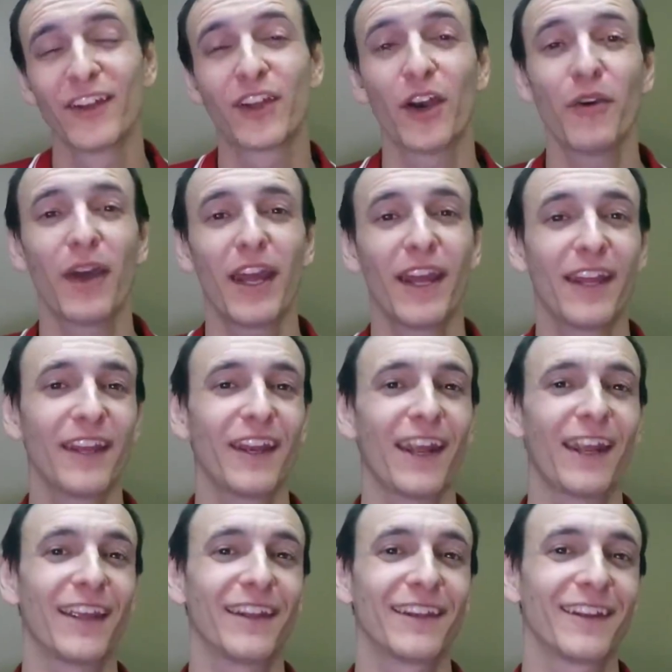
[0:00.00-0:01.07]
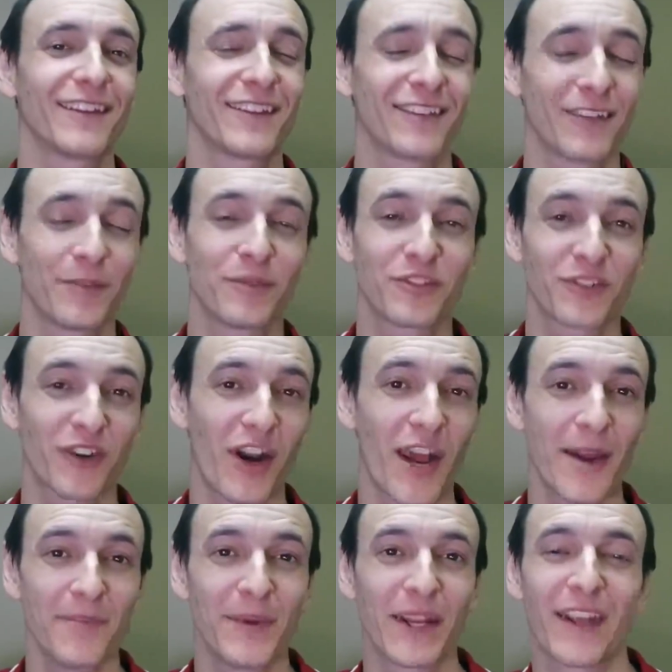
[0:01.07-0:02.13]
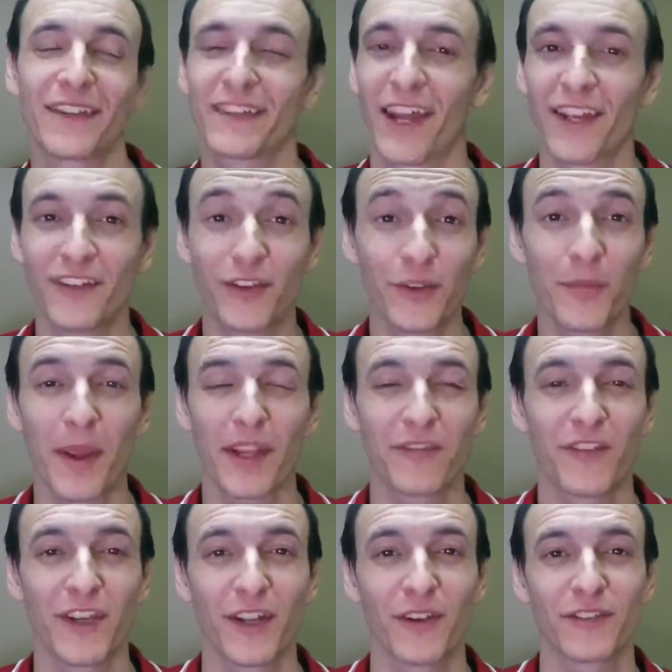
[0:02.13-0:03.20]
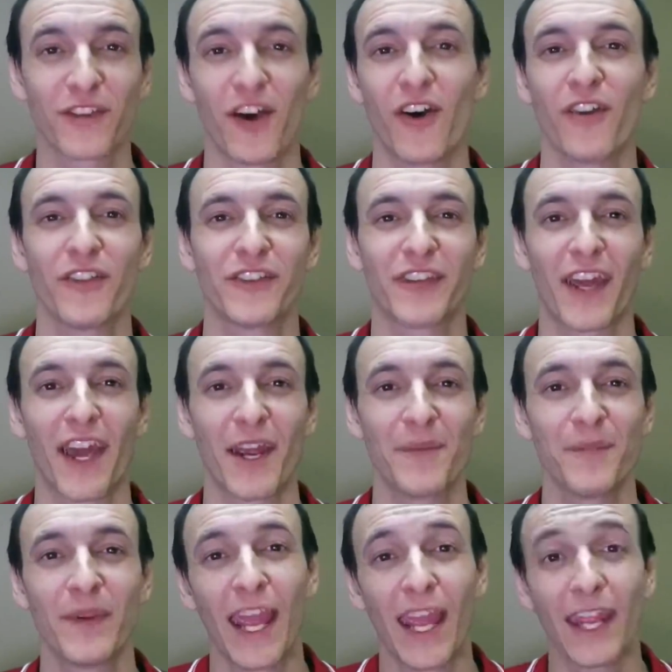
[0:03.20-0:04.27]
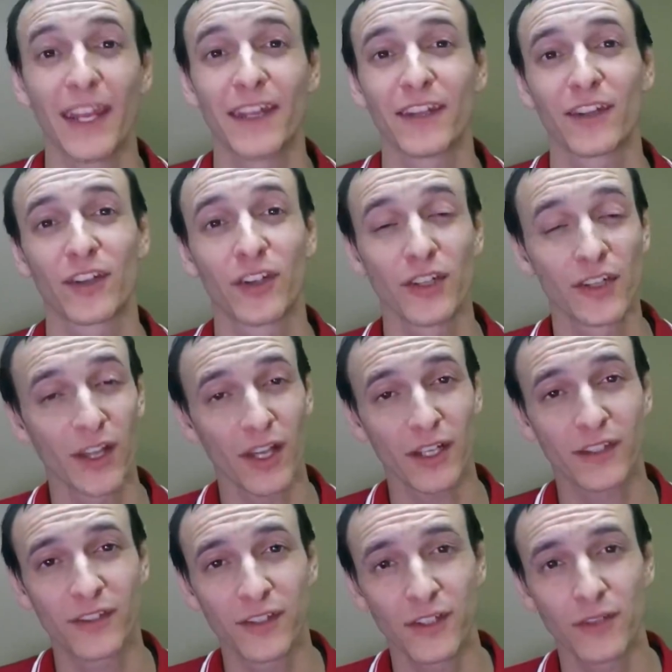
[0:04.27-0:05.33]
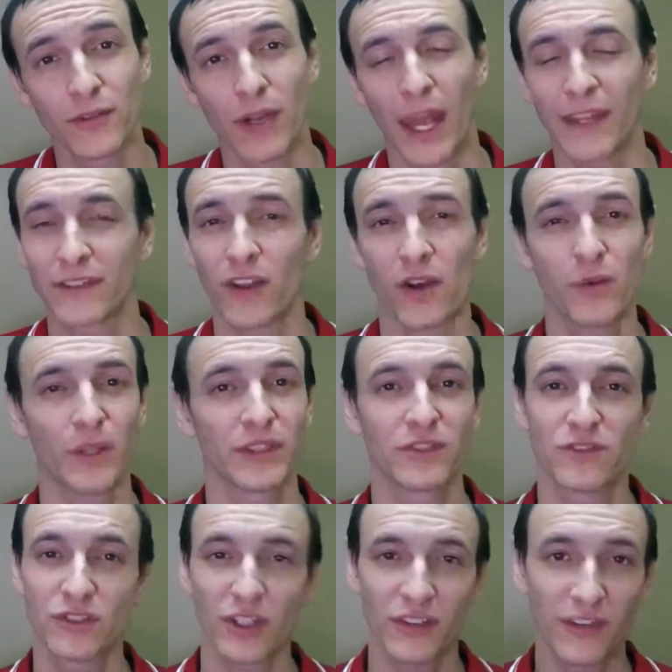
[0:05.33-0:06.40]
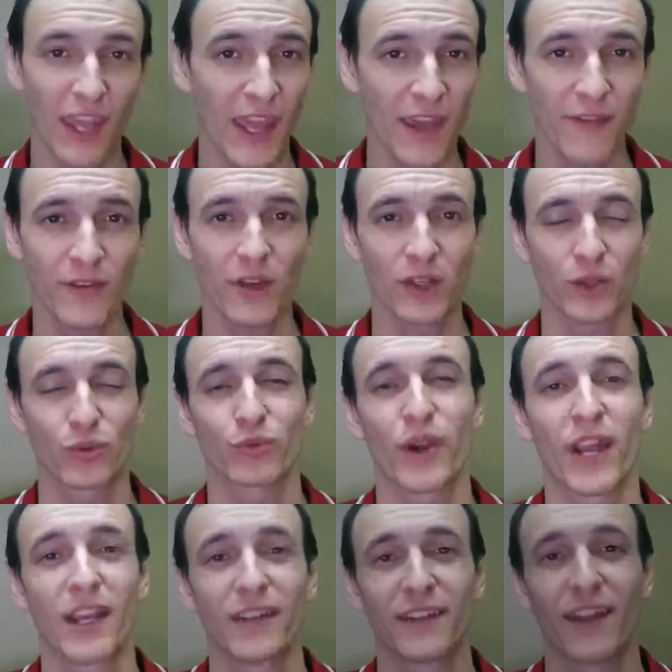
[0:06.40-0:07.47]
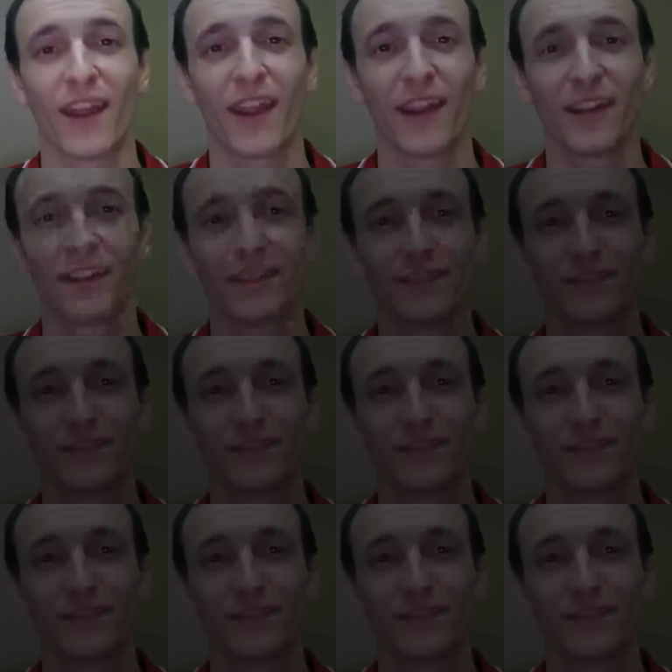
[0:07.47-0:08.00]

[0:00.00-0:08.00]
Go ahead and subscribe because I do make videos all the time. And good luck to you. As always, just have a great day.